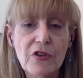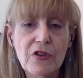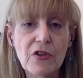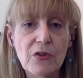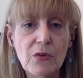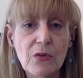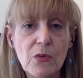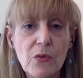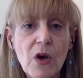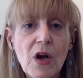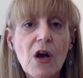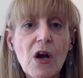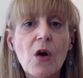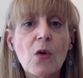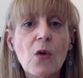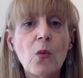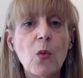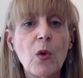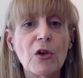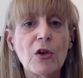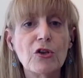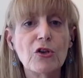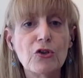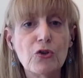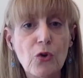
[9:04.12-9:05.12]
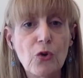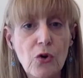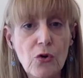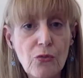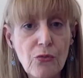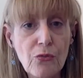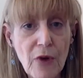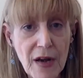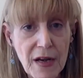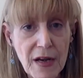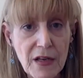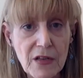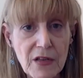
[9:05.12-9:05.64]
for you when
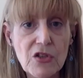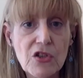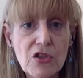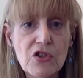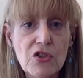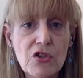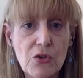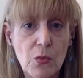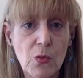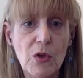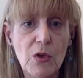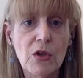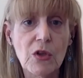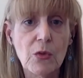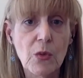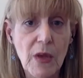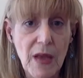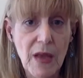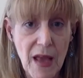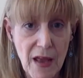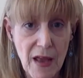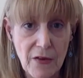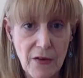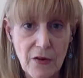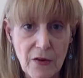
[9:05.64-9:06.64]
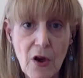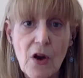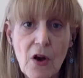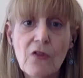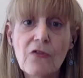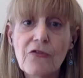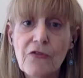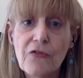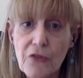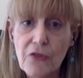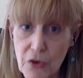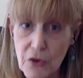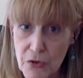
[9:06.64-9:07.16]
you're ready to do what you can
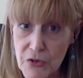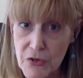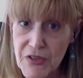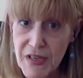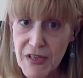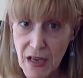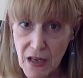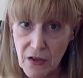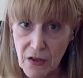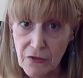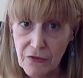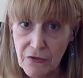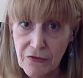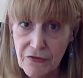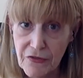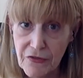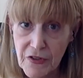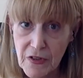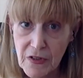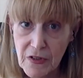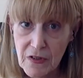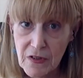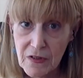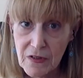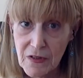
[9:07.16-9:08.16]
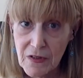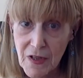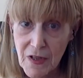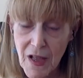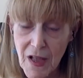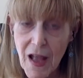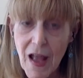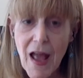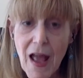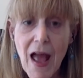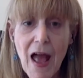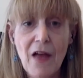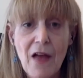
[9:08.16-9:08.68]
for yourself.
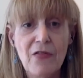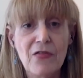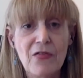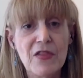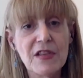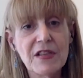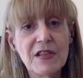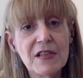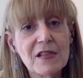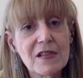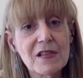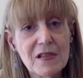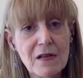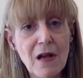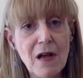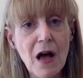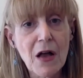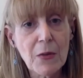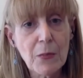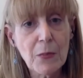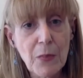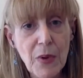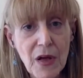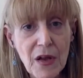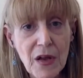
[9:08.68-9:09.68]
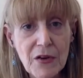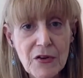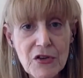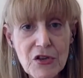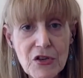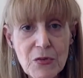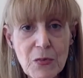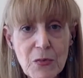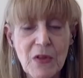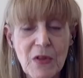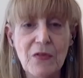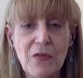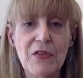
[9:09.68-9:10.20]
And this is not a
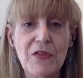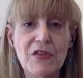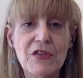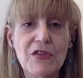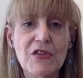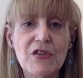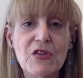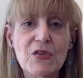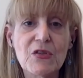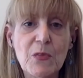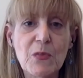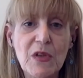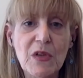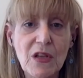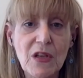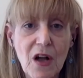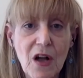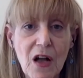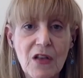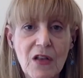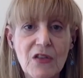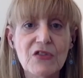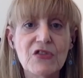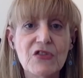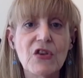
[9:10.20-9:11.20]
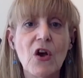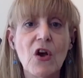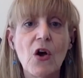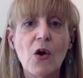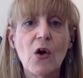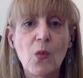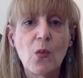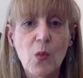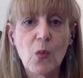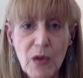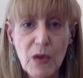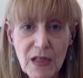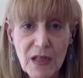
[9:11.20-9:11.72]
punishment. This is because
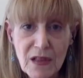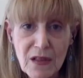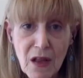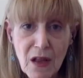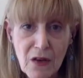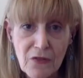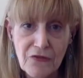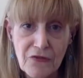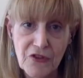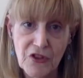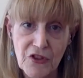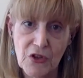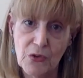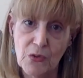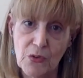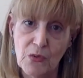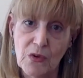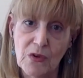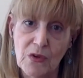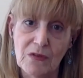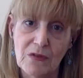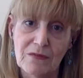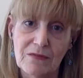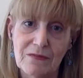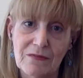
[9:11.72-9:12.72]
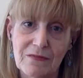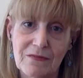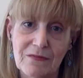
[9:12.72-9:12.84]
we love you.